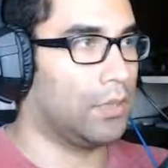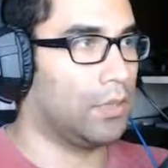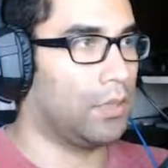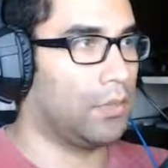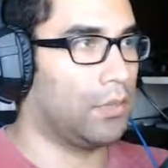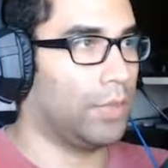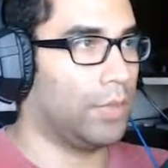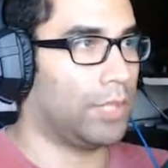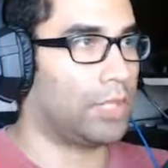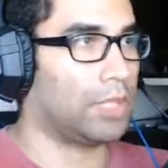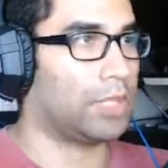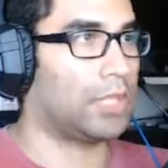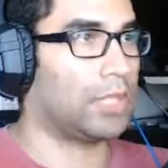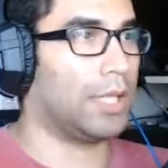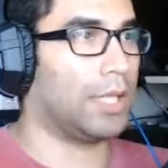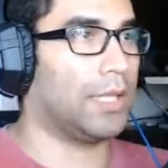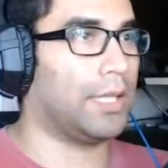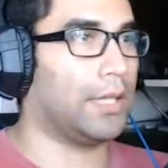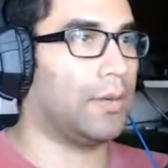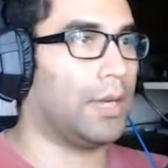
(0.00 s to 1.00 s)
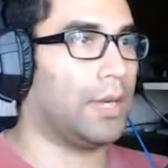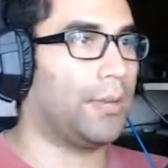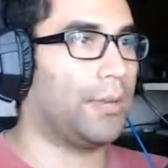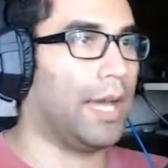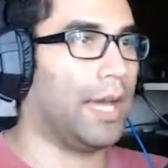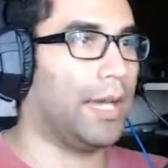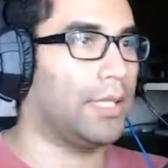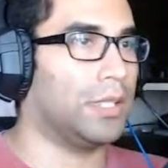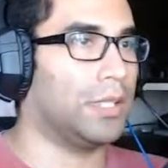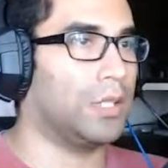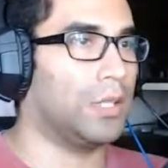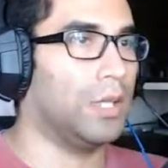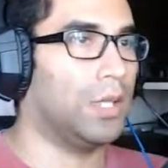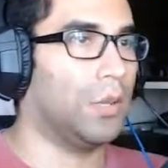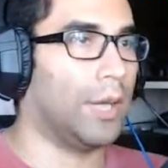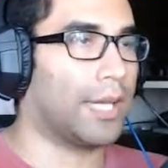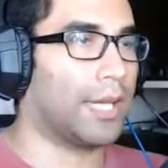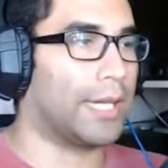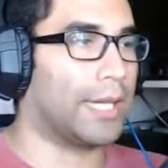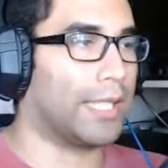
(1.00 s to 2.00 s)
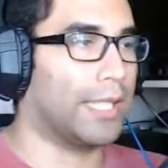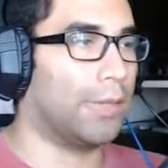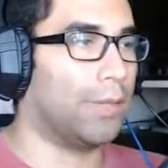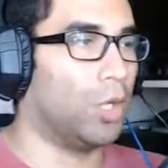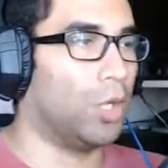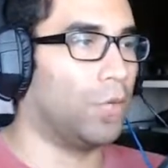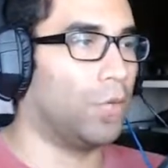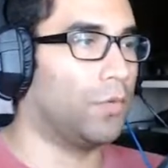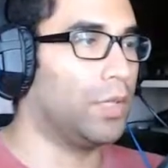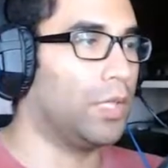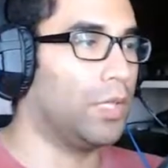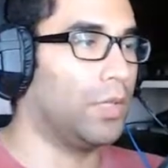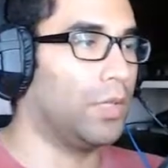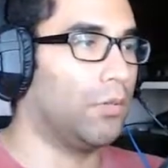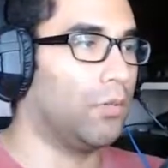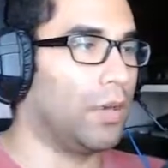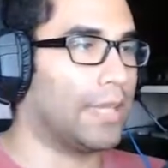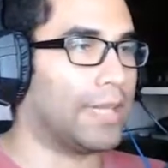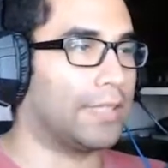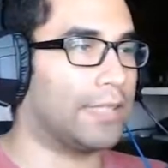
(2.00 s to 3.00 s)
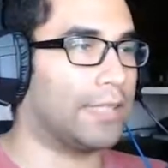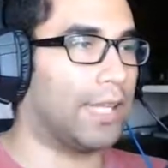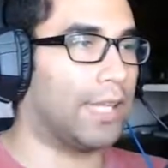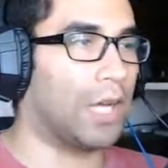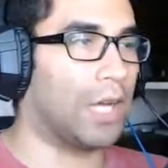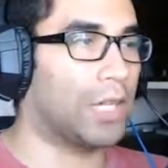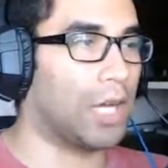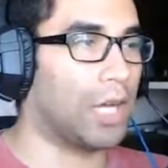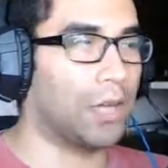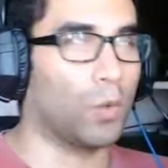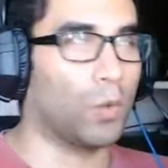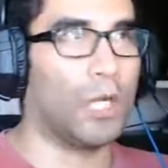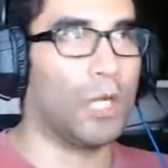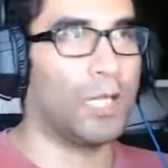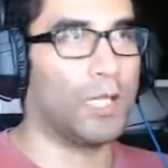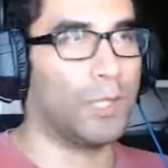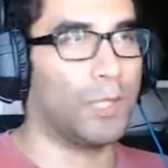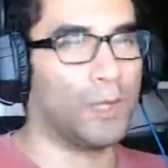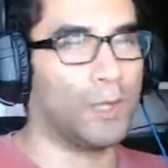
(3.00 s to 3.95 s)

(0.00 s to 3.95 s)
Wait, just stand there with my hands. Why can't I move? Why can't I knock on wood?